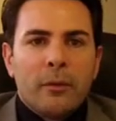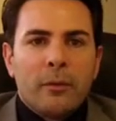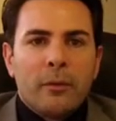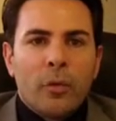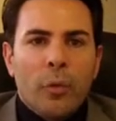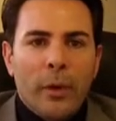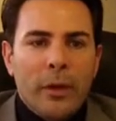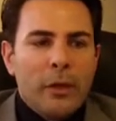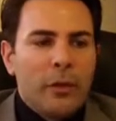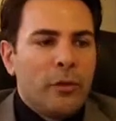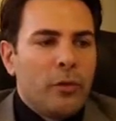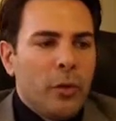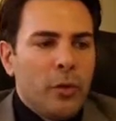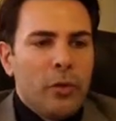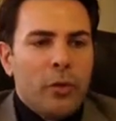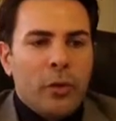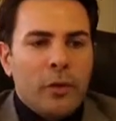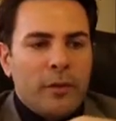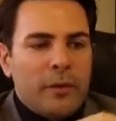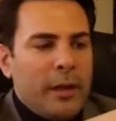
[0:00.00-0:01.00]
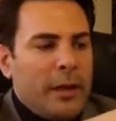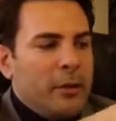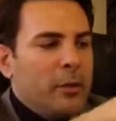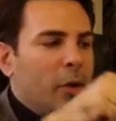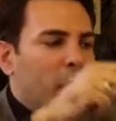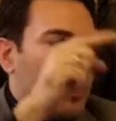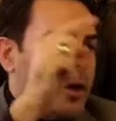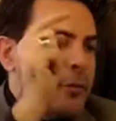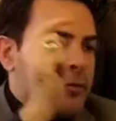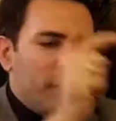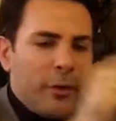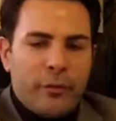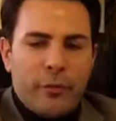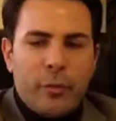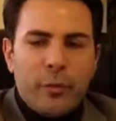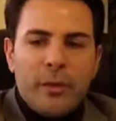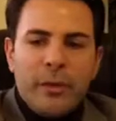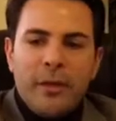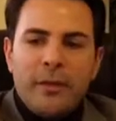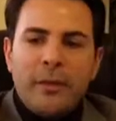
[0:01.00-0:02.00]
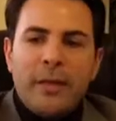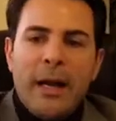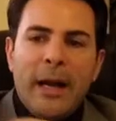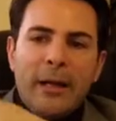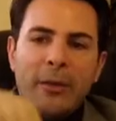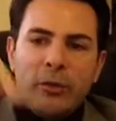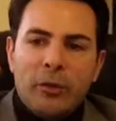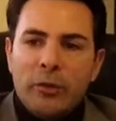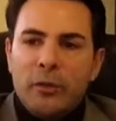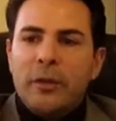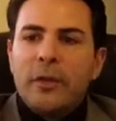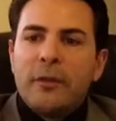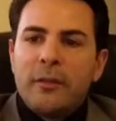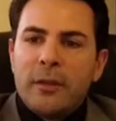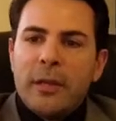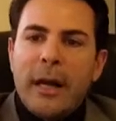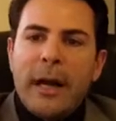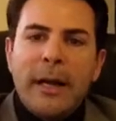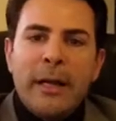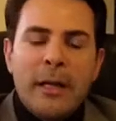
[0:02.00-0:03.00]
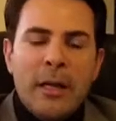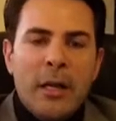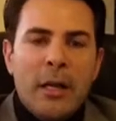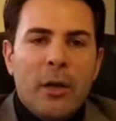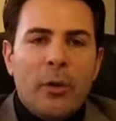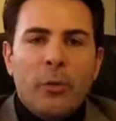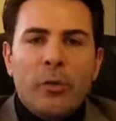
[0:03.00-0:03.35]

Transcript: So what do? You assign the contract from this guy to this guy,